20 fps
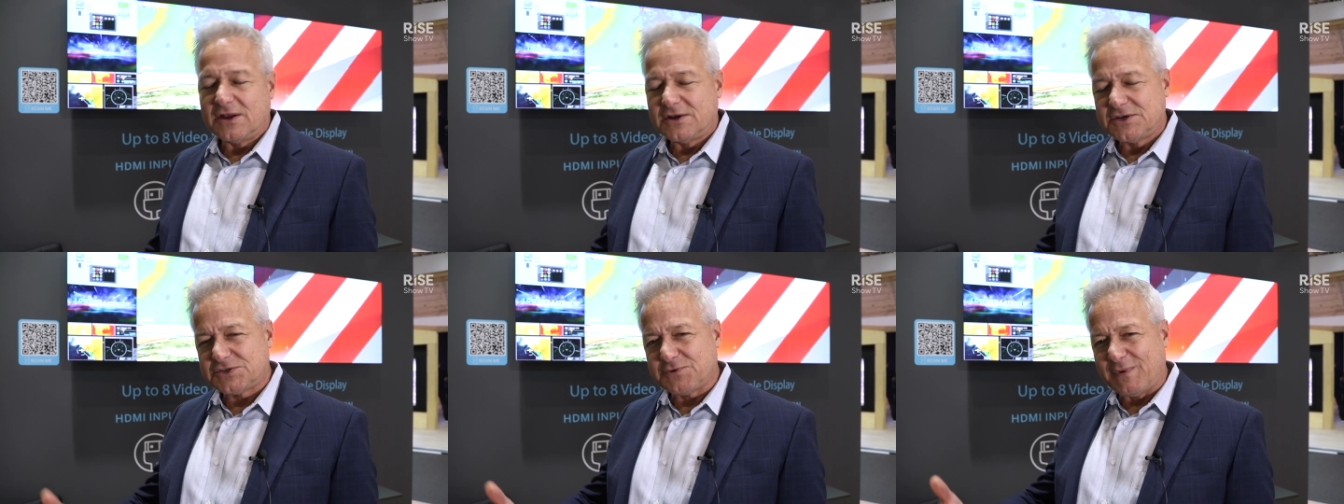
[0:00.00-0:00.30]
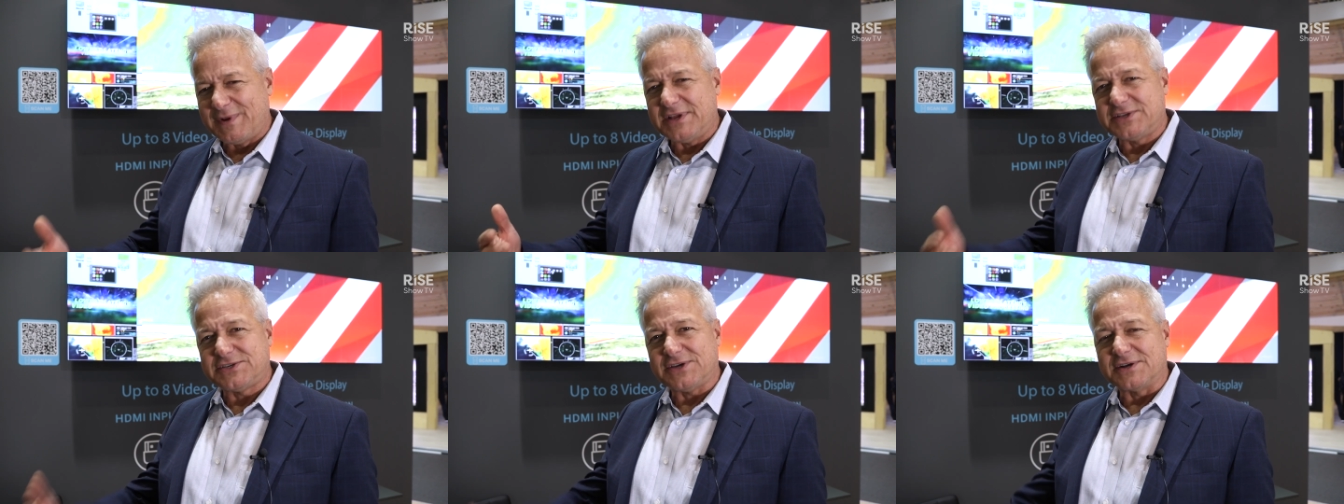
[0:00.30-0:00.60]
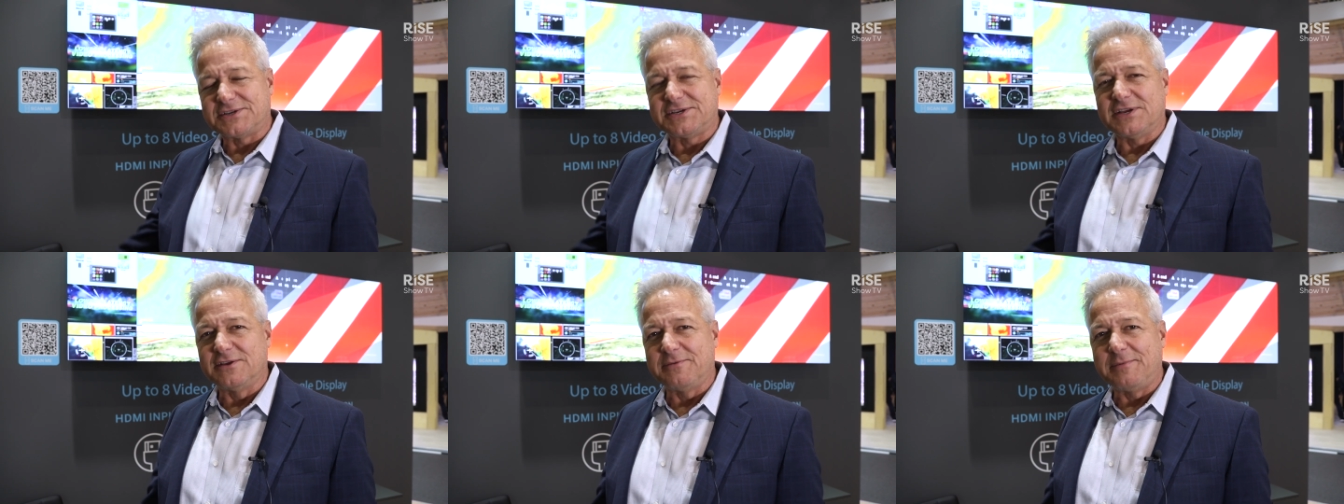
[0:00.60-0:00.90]
Just wanted to
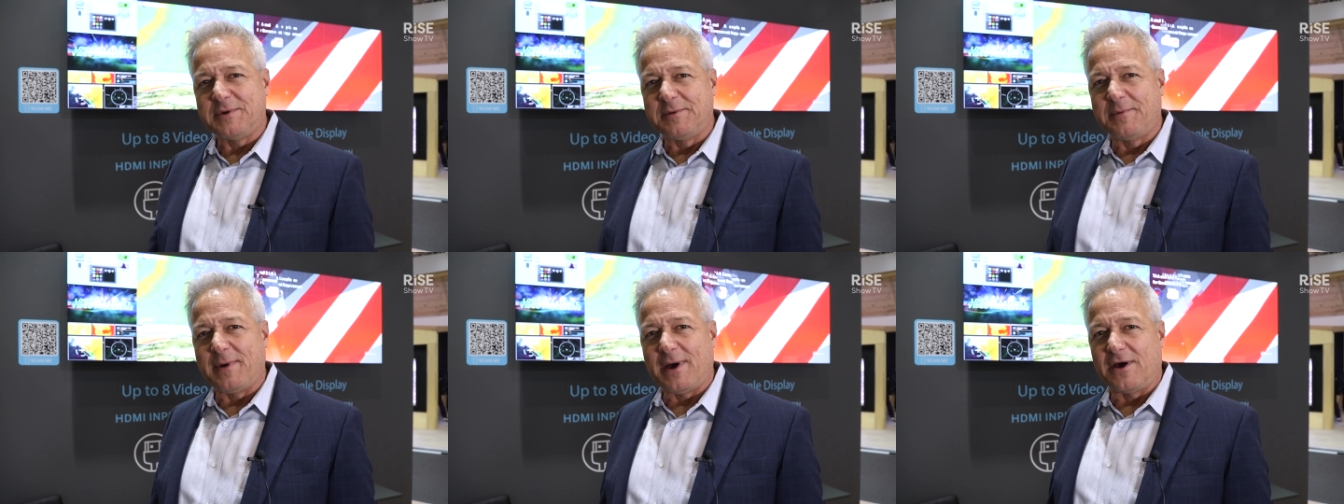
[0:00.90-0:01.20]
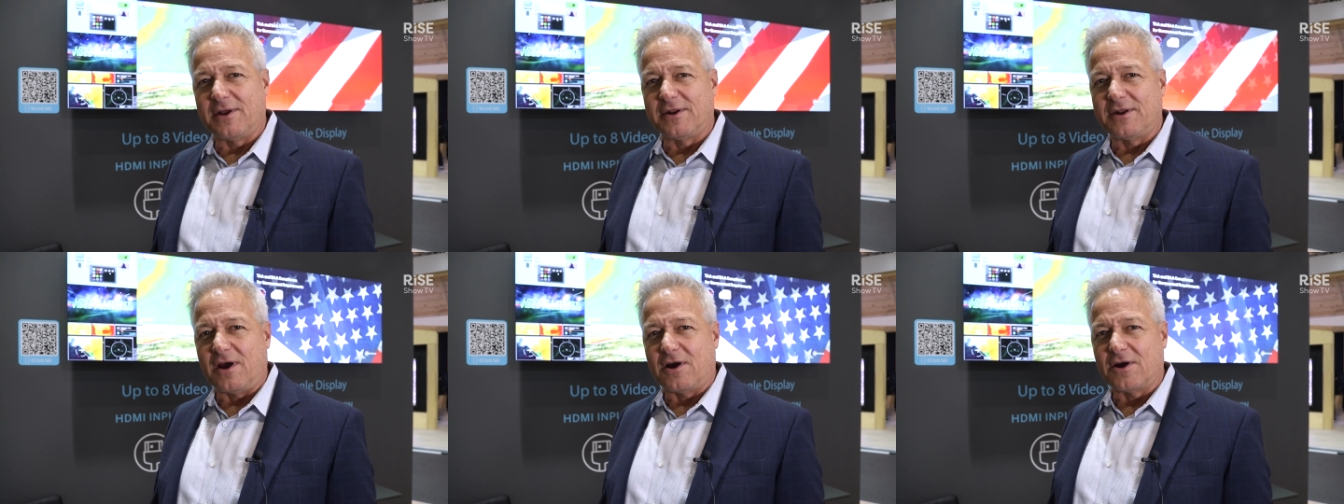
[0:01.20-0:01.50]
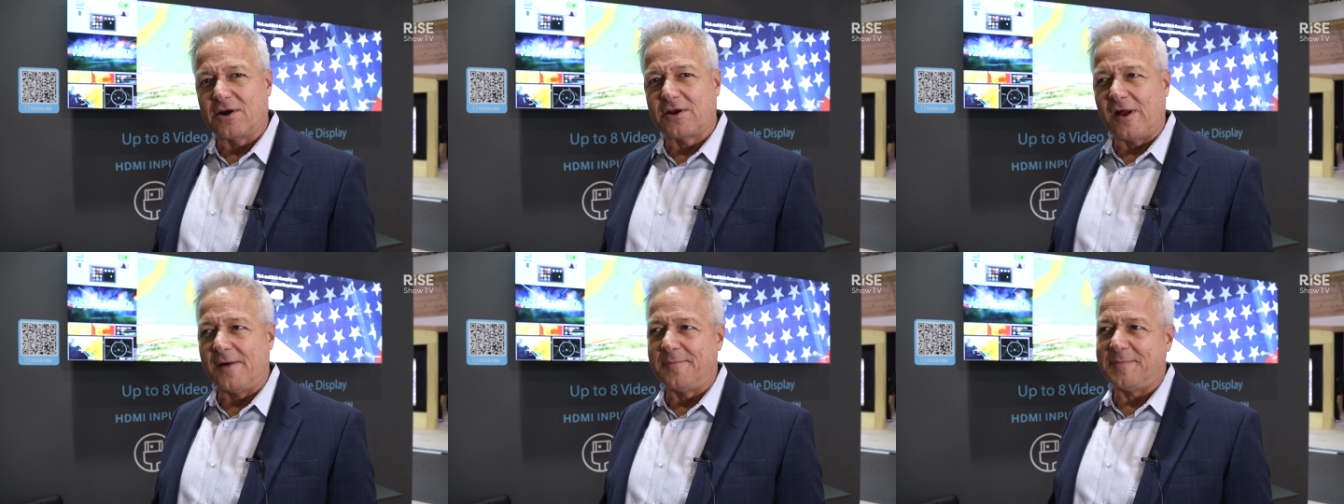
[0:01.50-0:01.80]
talk to you a little bit about
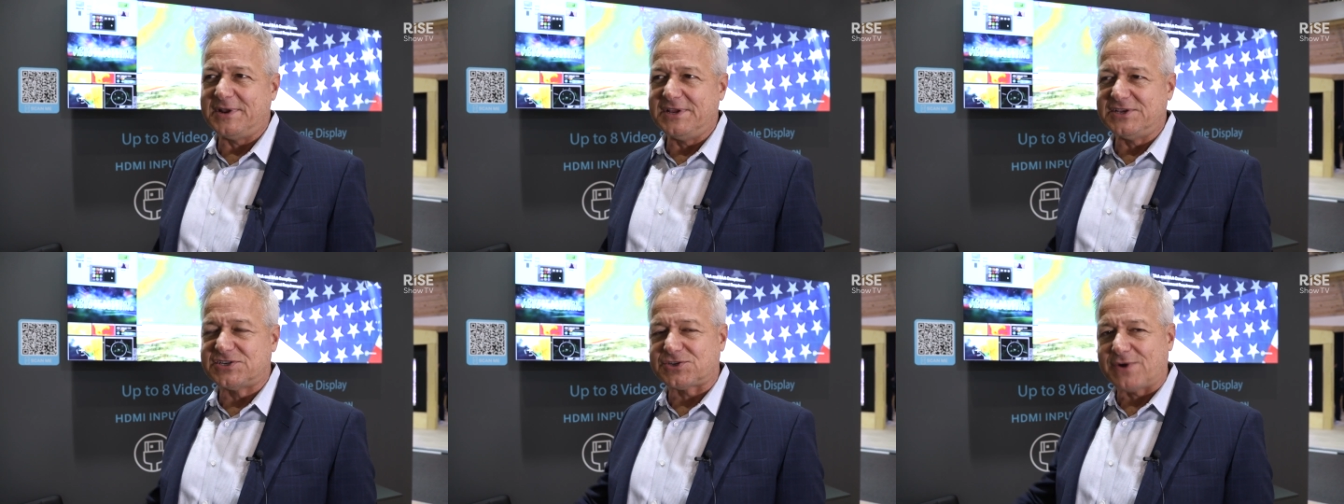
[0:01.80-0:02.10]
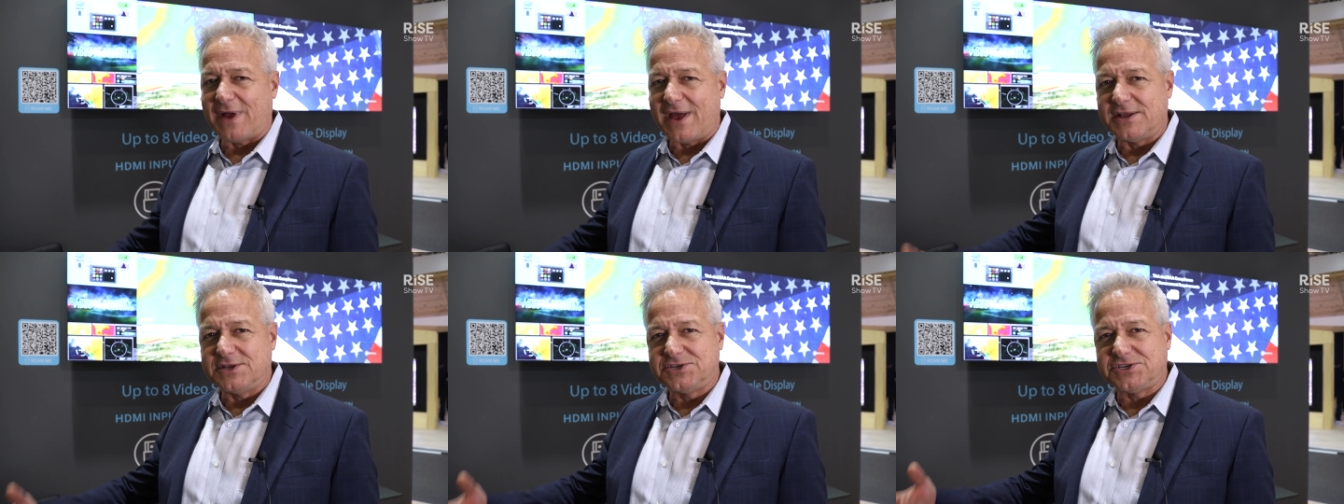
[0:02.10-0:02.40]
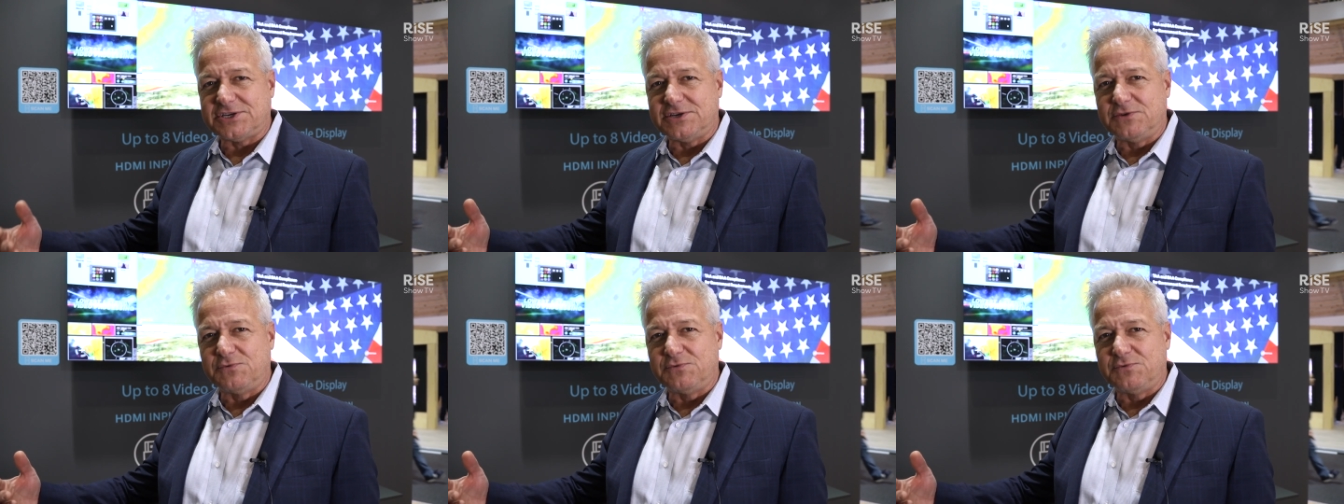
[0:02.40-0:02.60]
our company strategy.